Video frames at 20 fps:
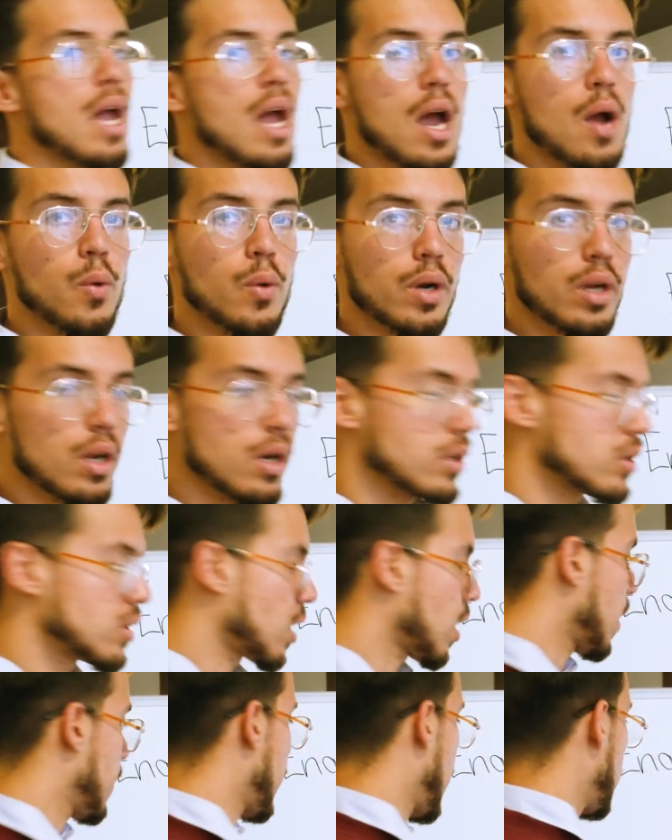And we're gonna
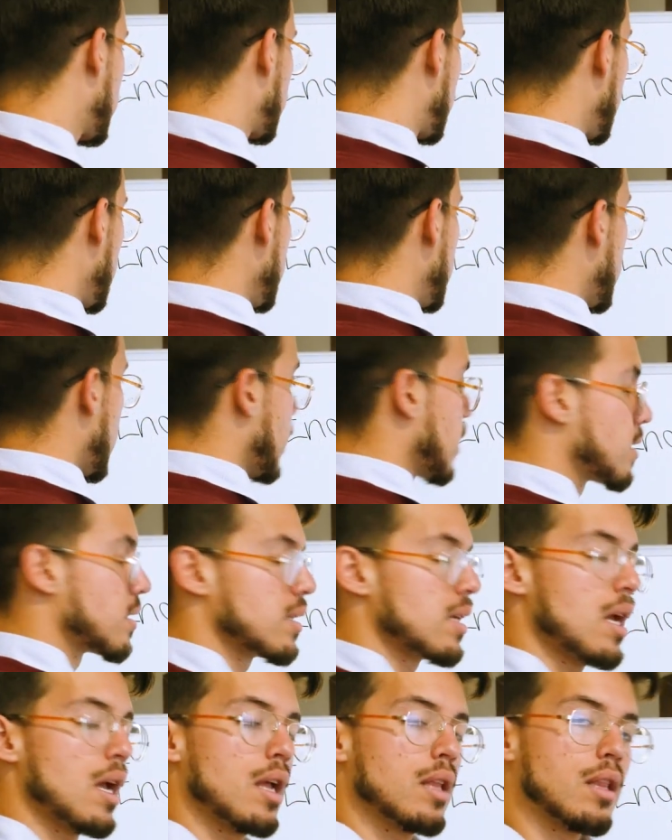talk about 3 things.
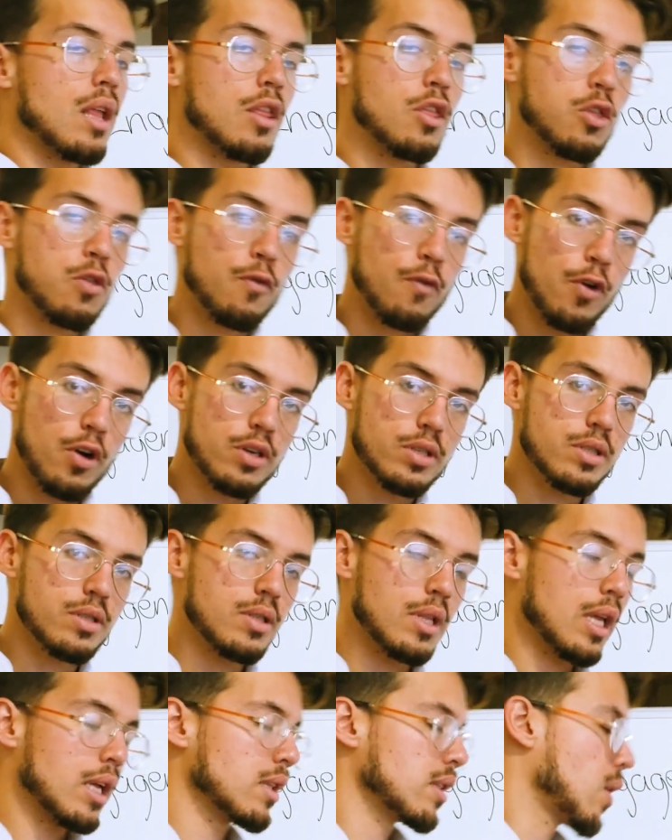The first
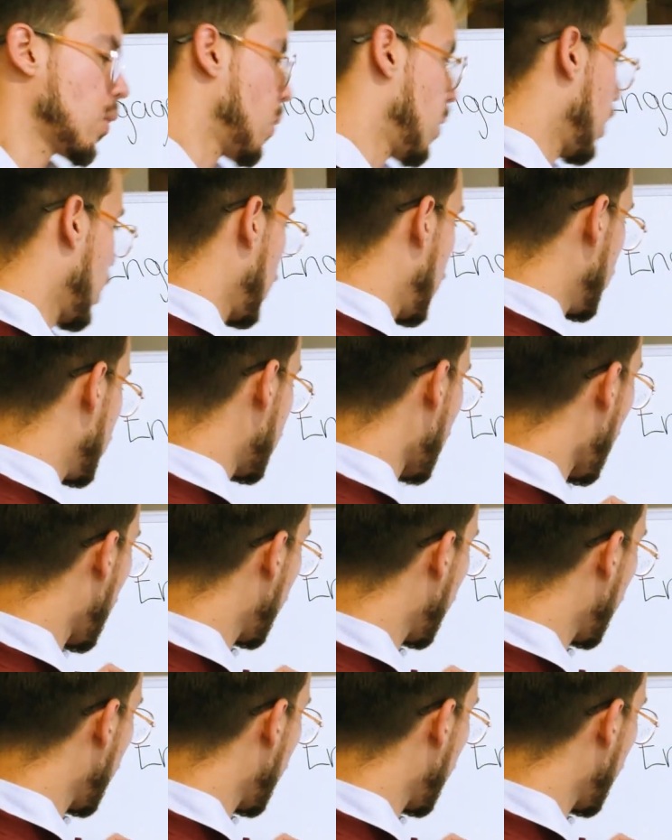thing that we're gonna talk